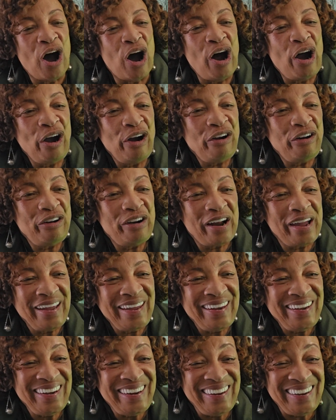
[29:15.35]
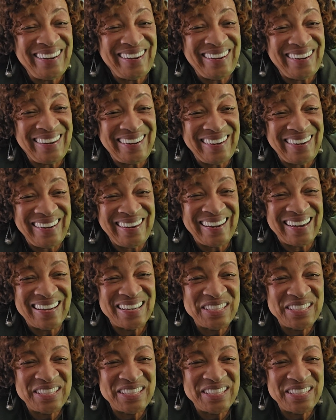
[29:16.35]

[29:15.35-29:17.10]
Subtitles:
Alrighty,